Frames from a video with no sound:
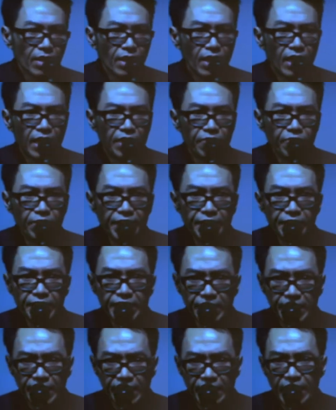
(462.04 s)
I
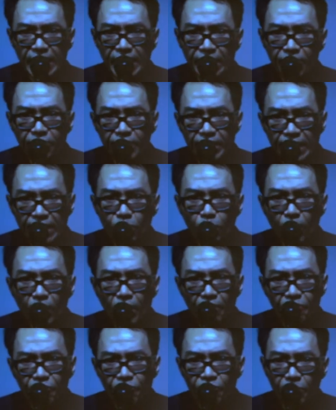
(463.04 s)
recently
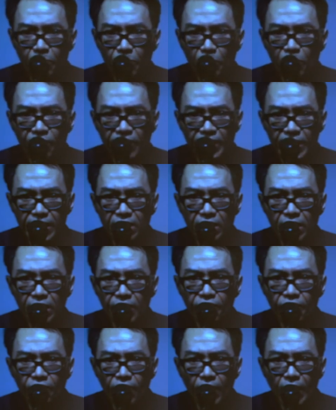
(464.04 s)
rewatched a movie called
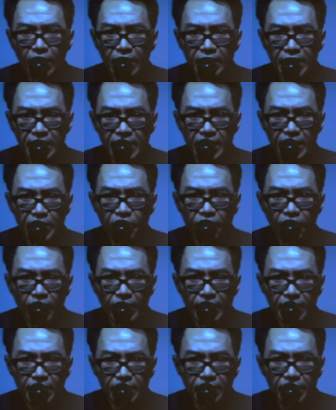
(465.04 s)
Fox and His
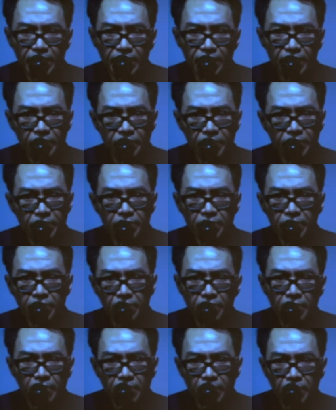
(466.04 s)
Friends
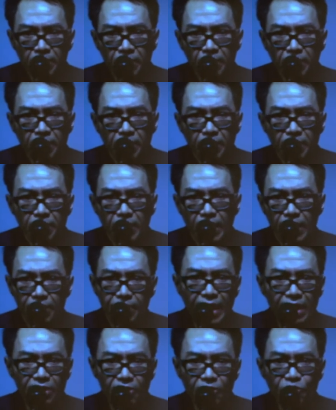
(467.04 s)

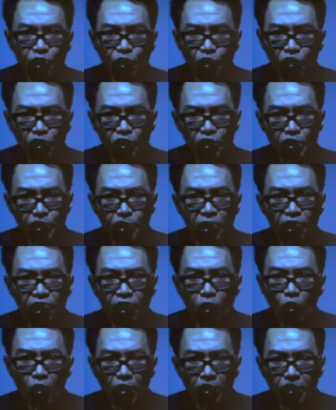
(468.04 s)
about a circus
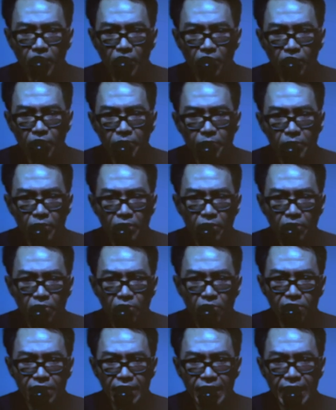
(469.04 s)
performer who
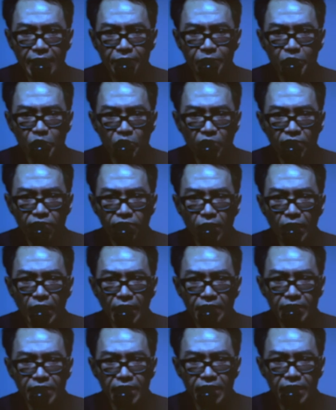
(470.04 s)
claims to have
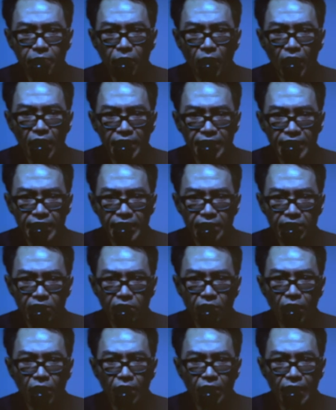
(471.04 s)
lost his body in a
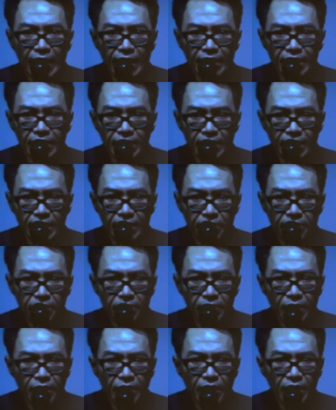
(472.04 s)
car accident
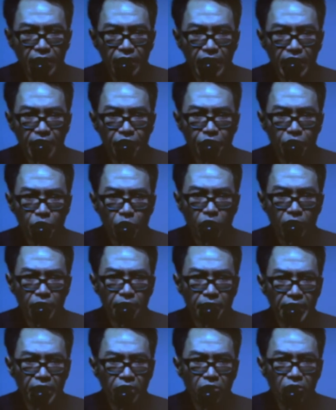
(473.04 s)
and through a
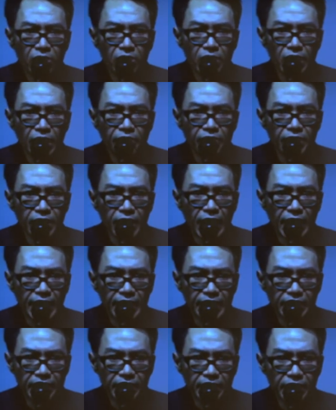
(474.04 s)
miracle of
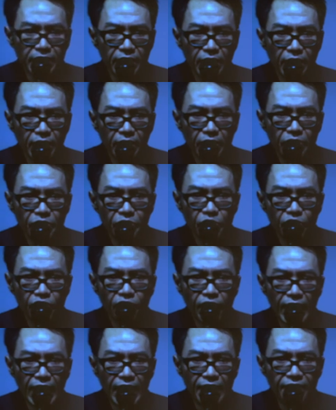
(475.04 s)
science,
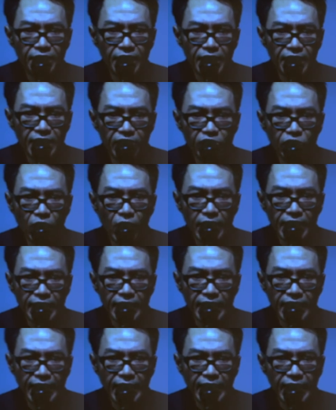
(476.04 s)
survives as a
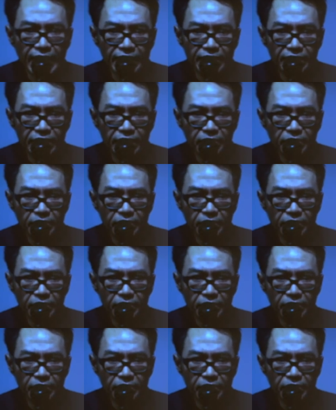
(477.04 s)
talking head.